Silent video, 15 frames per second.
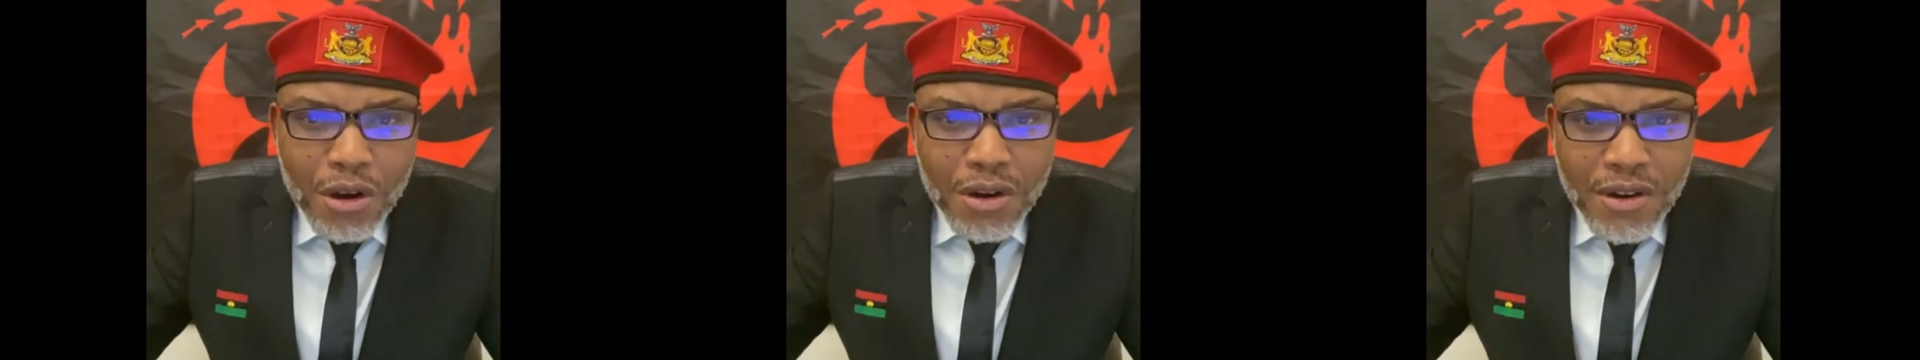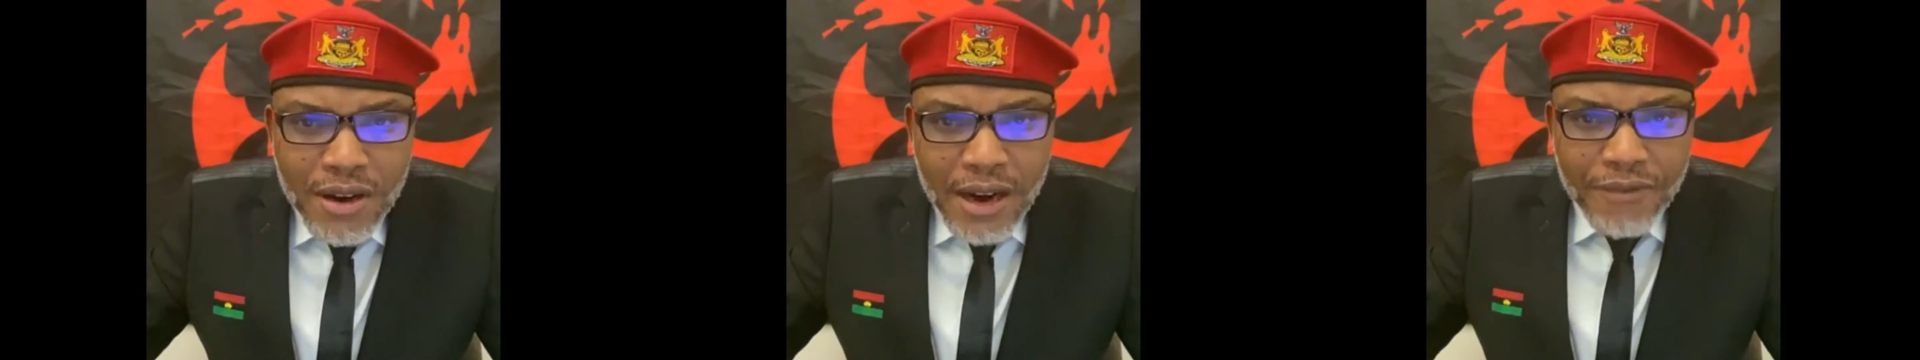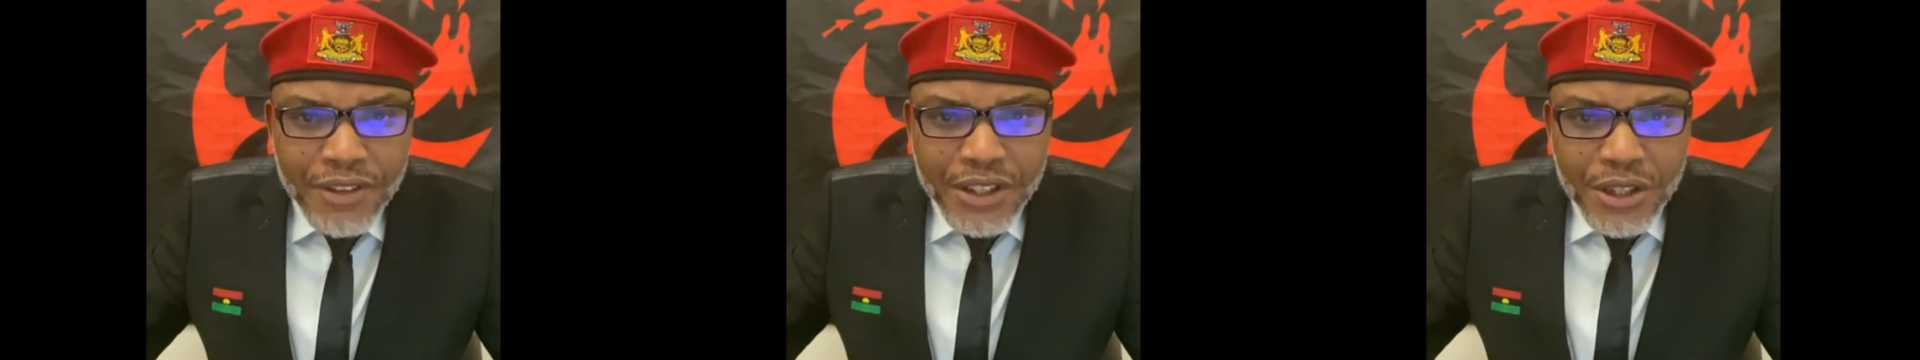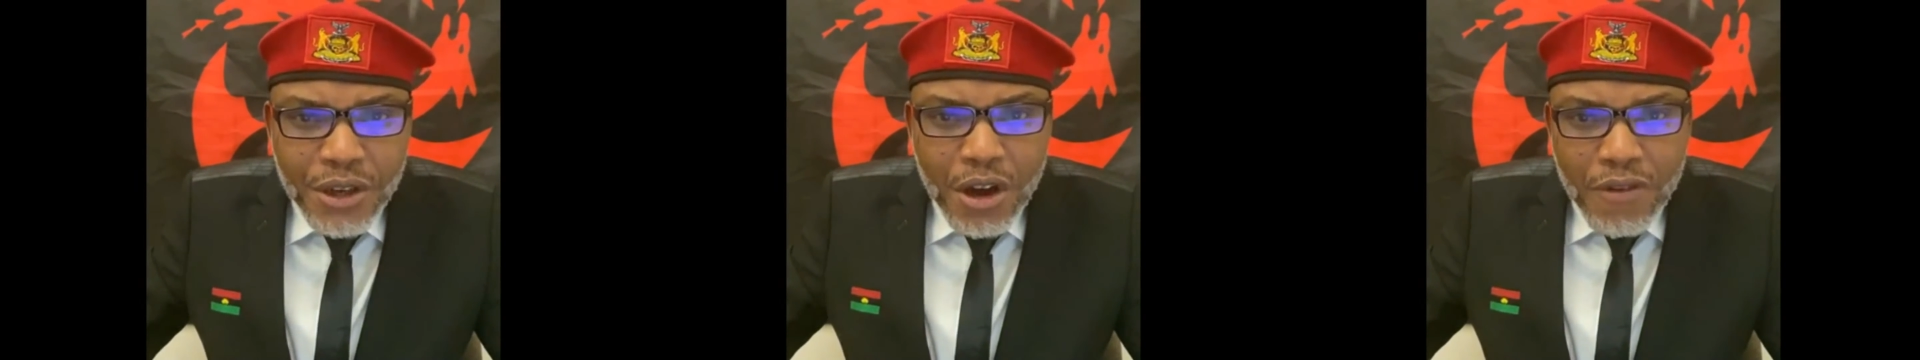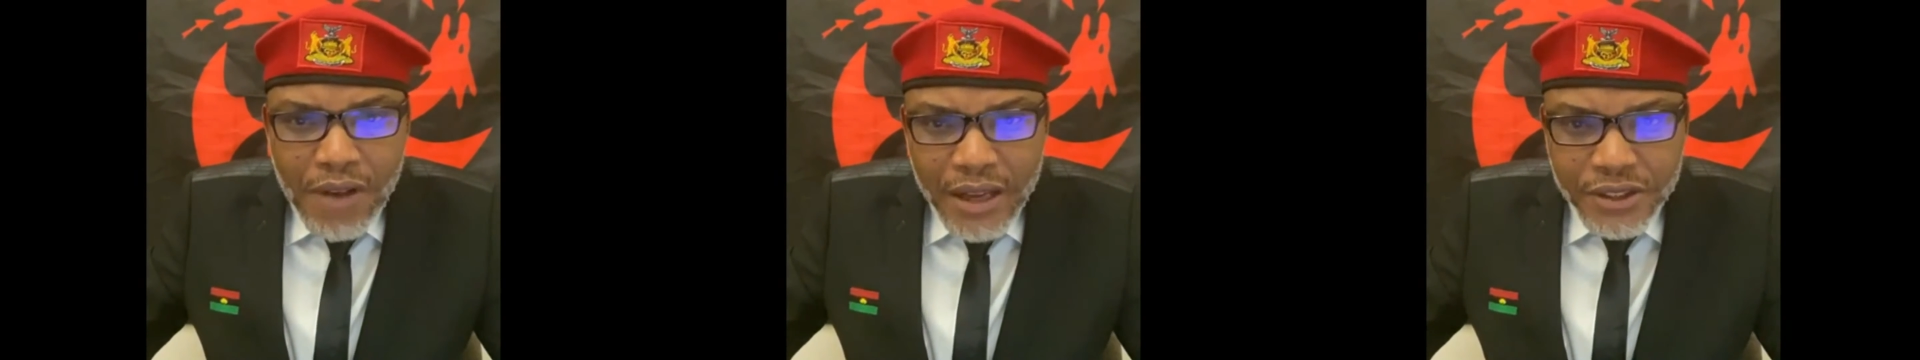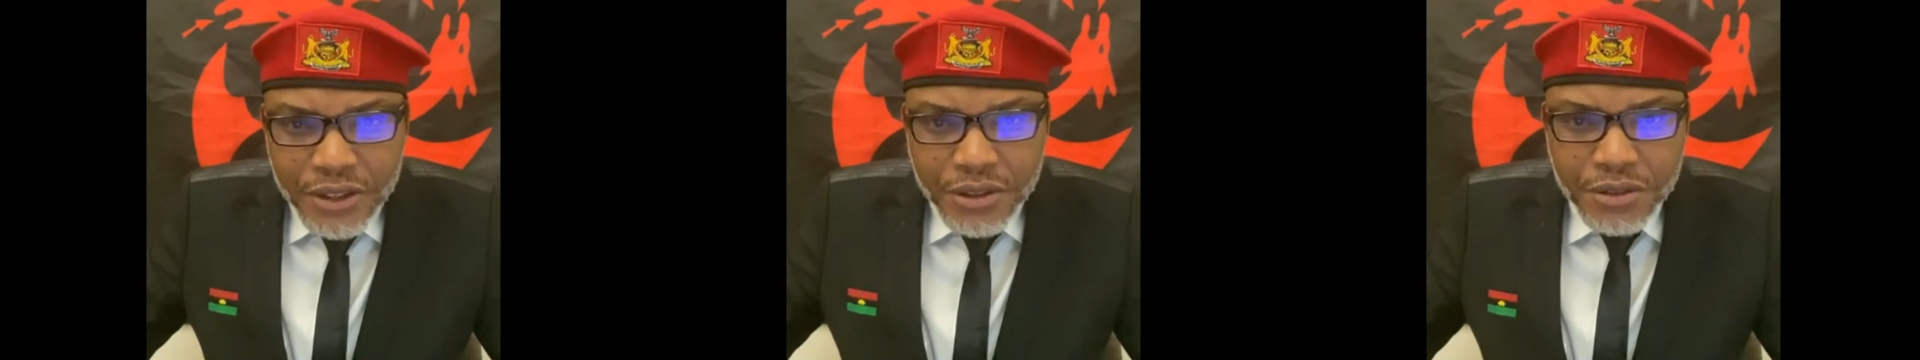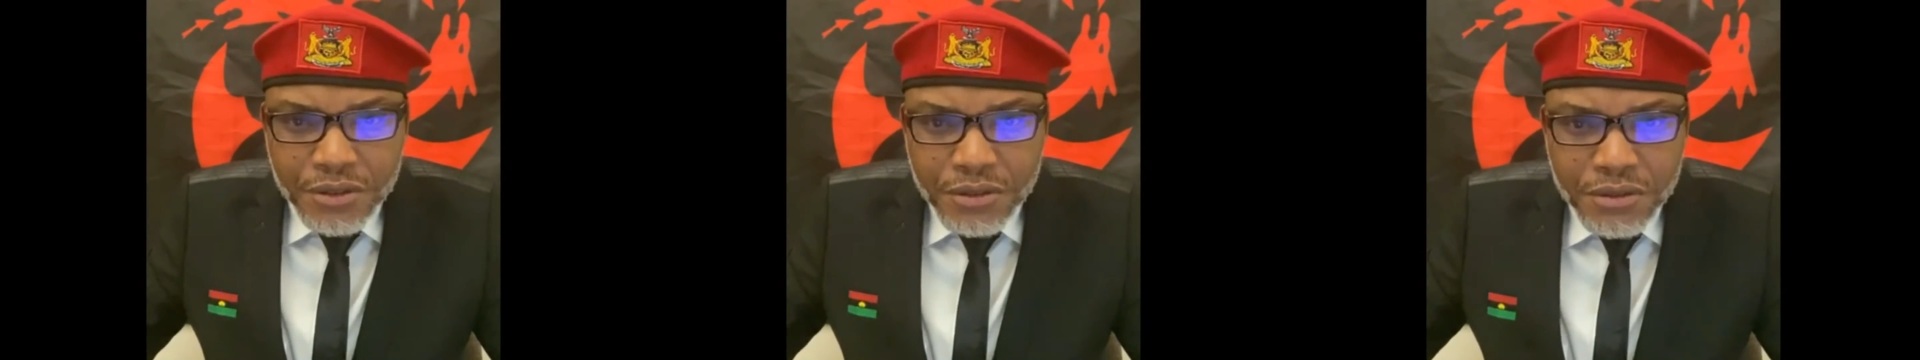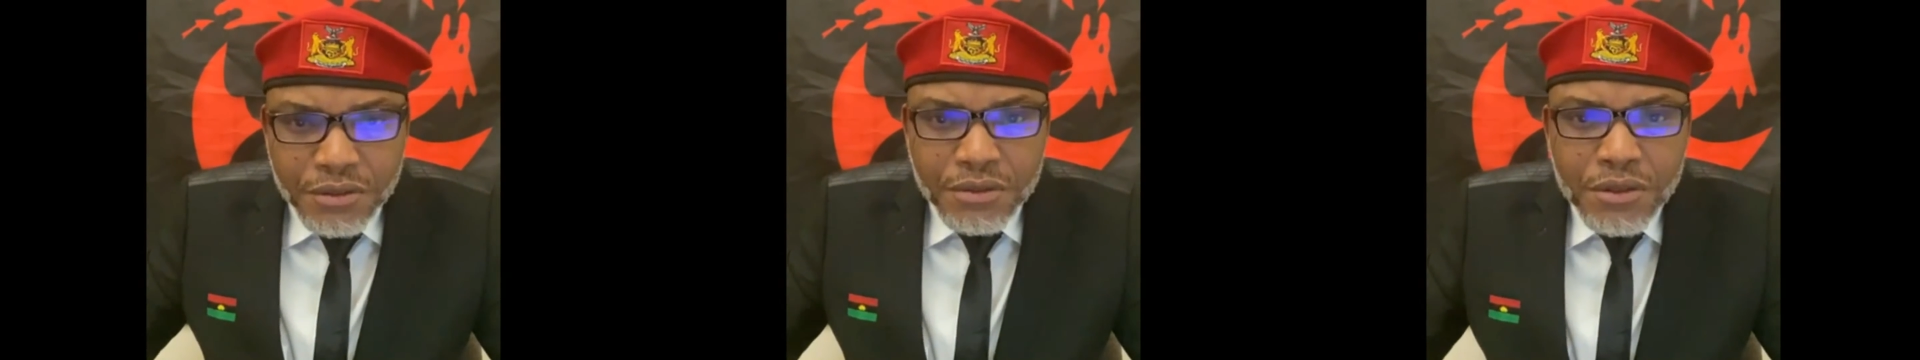or gravity of
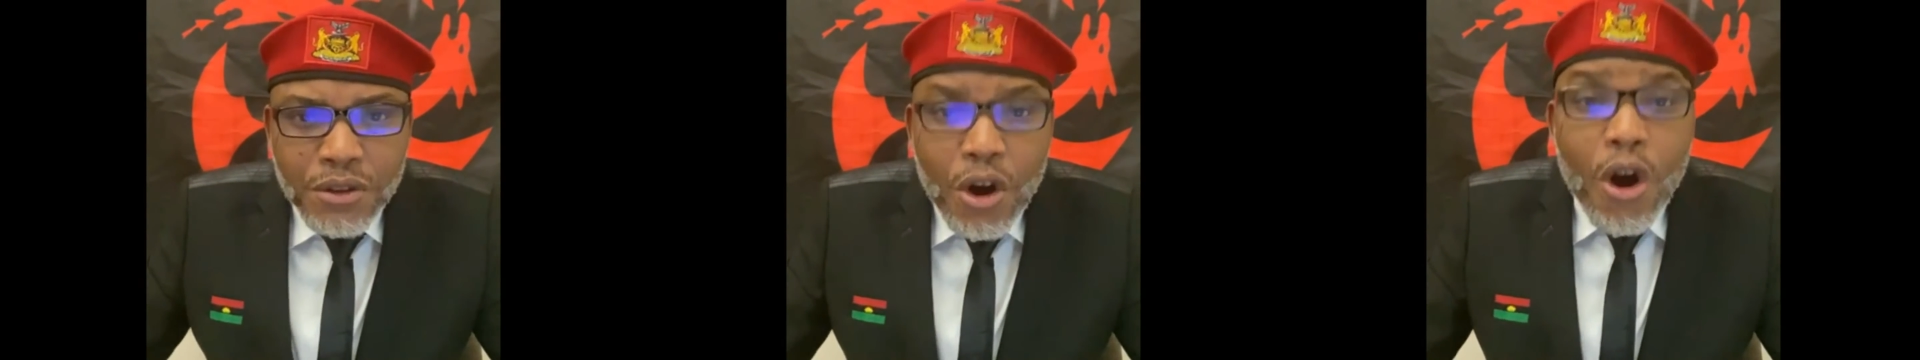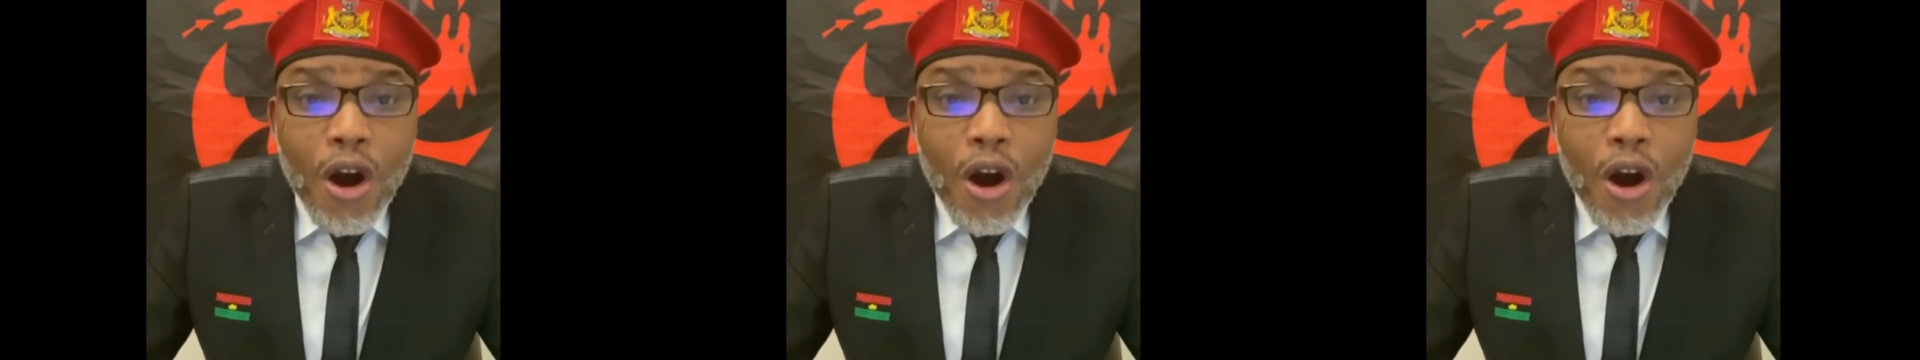action